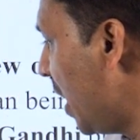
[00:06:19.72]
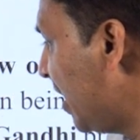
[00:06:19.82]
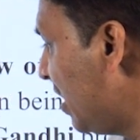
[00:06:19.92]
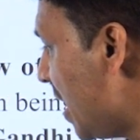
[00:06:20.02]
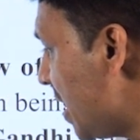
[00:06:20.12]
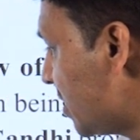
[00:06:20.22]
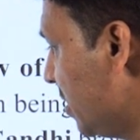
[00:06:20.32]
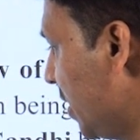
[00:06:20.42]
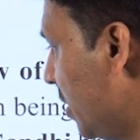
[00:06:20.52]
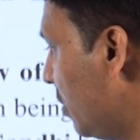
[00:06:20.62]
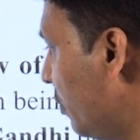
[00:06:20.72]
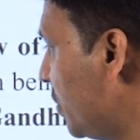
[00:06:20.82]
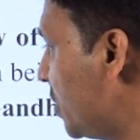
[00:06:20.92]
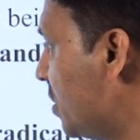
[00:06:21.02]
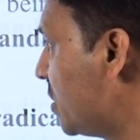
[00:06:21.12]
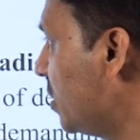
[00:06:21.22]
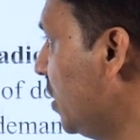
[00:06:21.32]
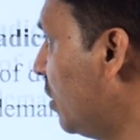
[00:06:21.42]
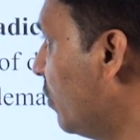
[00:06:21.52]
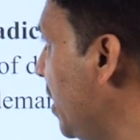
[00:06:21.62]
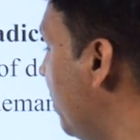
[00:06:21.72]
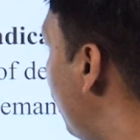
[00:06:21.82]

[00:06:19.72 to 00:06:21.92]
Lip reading: and lastly, which is equally